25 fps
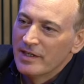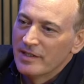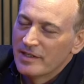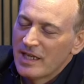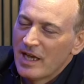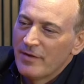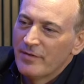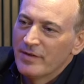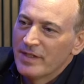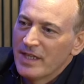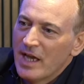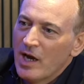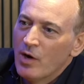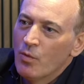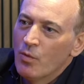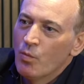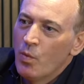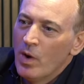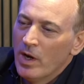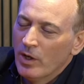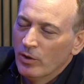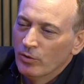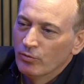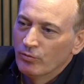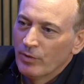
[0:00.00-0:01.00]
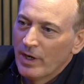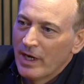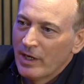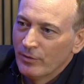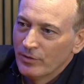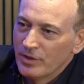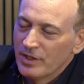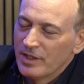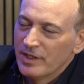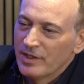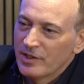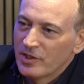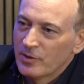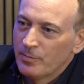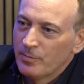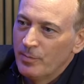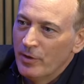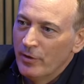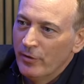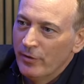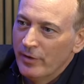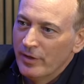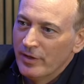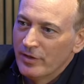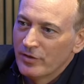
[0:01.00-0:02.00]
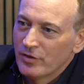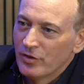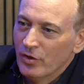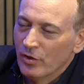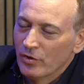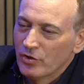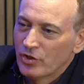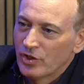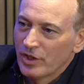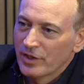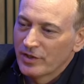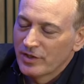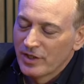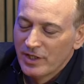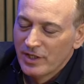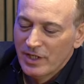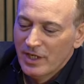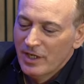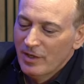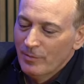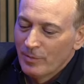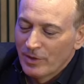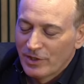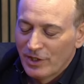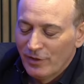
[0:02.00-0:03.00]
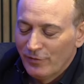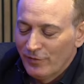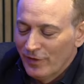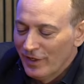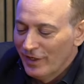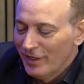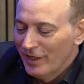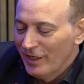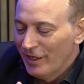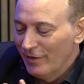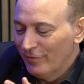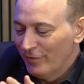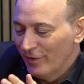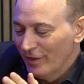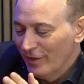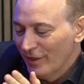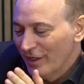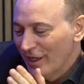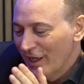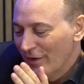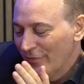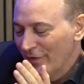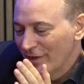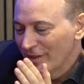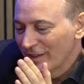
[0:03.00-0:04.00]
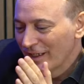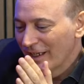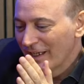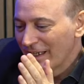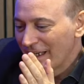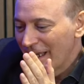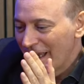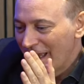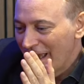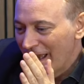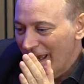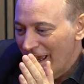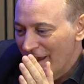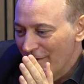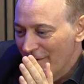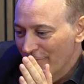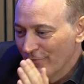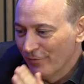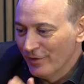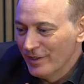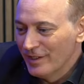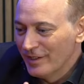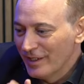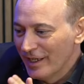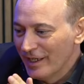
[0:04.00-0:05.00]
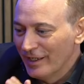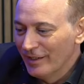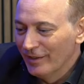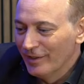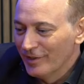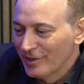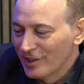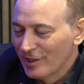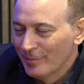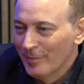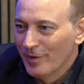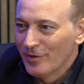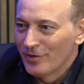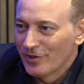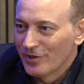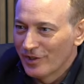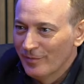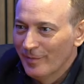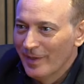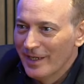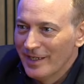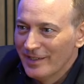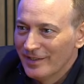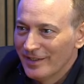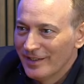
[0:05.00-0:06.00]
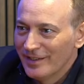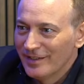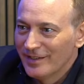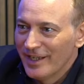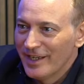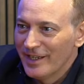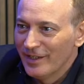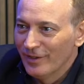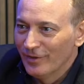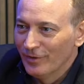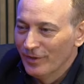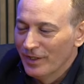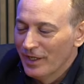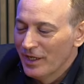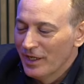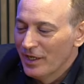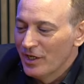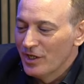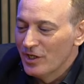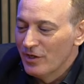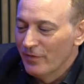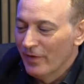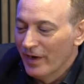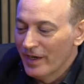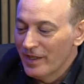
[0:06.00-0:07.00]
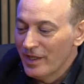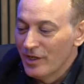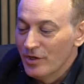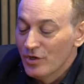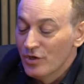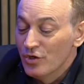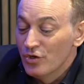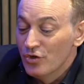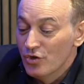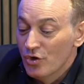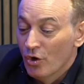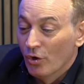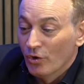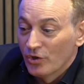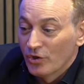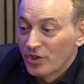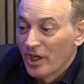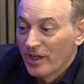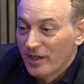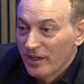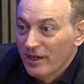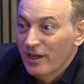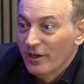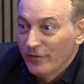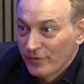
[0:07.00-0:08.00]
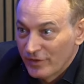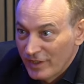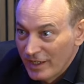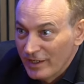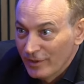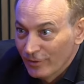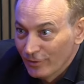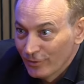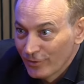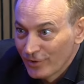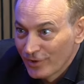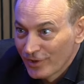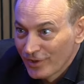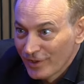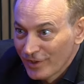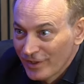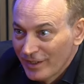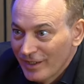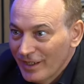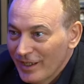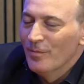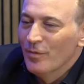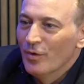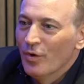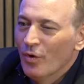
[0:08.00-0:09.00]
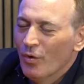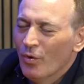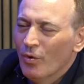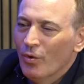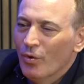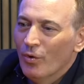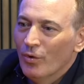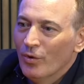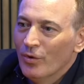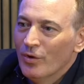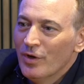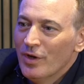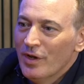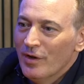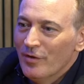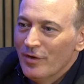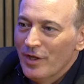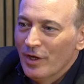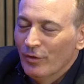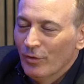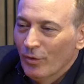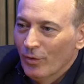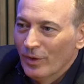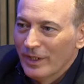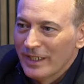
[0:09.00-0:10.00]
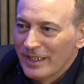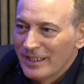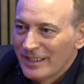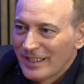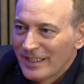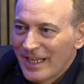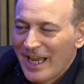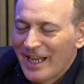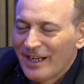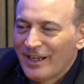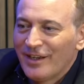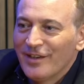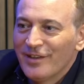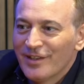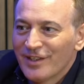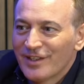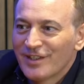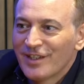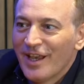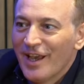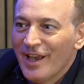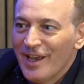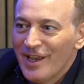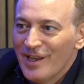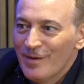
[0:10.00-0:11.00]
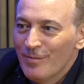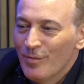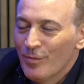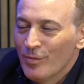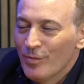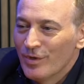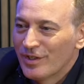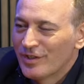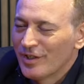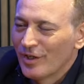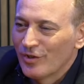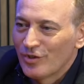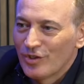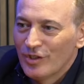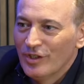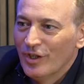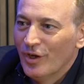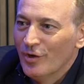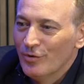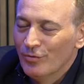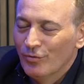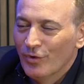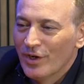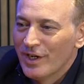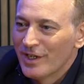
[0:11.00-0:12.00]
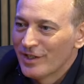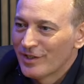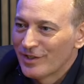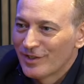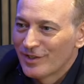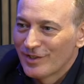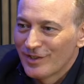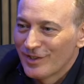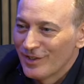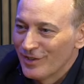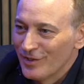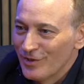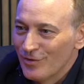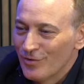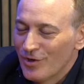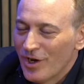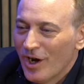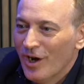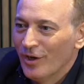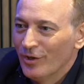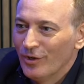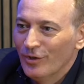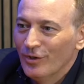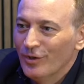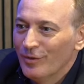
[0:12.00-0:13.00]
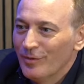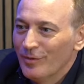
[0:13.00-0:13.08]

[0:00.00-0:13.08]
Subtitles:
Is having that well-rounded experience, not just... Because if it's like every deal is the most amazing deal, you've either not done enough deals or they're all exactly the same with such low risk, you can't